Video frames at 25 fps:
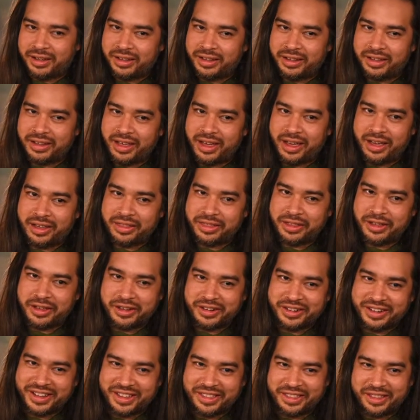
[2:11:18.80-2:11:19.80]
Yeah, I
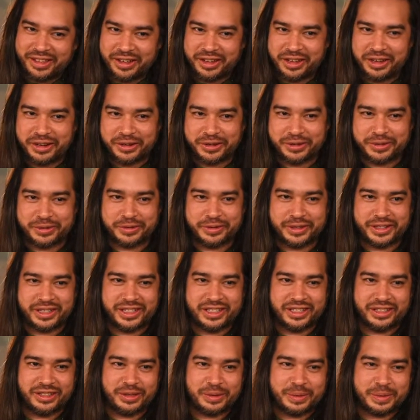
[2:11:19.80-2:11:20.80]
thought you don't really
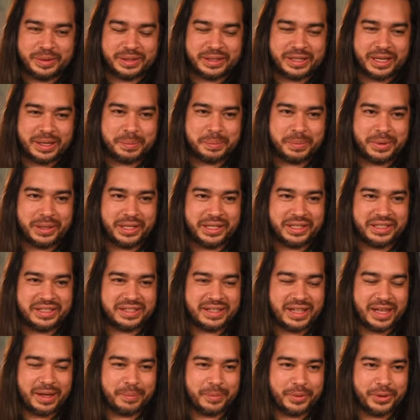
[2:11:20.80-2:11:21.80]
use templates
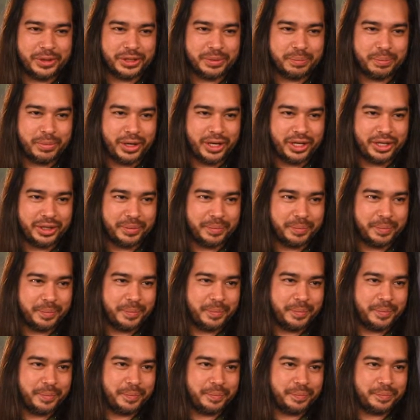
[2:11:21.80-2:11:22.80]
that much, Brett.
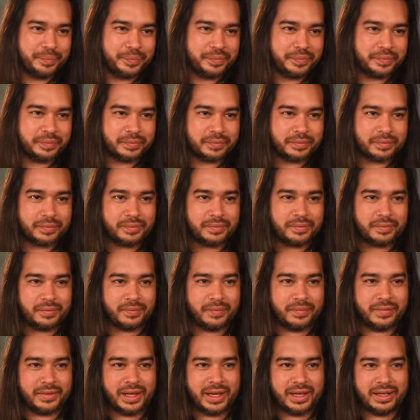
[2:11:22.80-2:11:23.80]

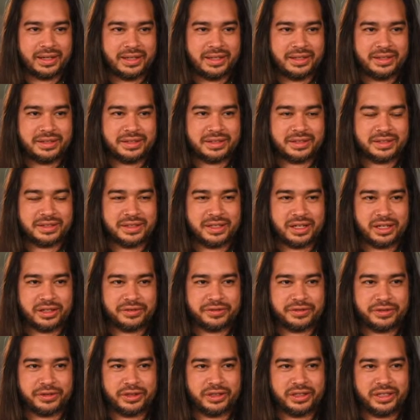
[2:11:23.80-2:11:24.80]
At least not
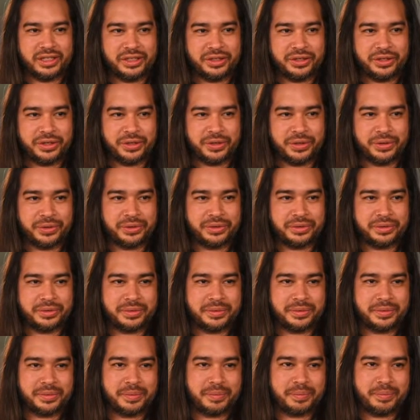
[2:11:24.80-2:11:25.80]
for LeetCode.
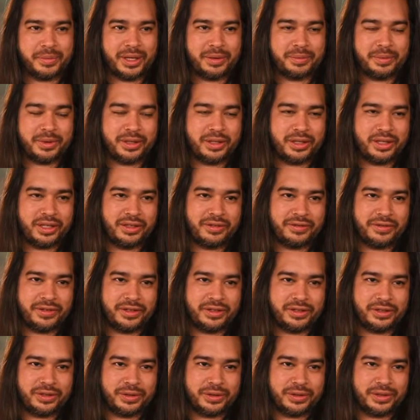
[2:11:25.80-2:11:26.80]
Maybe if you're
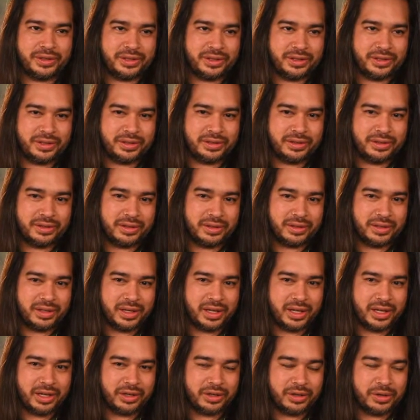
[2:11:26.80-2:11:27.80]
doing
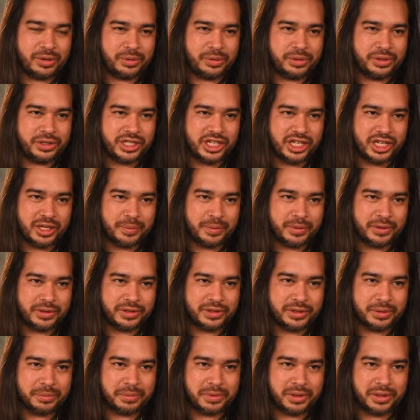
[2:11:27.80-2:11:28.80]
like Code Jam or
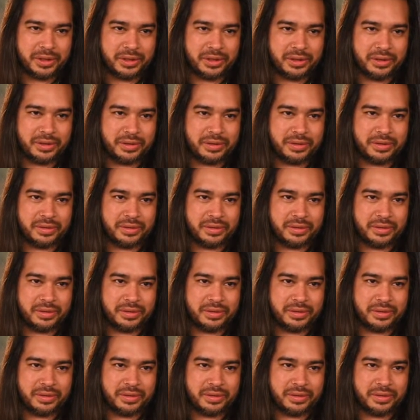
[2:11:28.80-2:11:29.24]
something.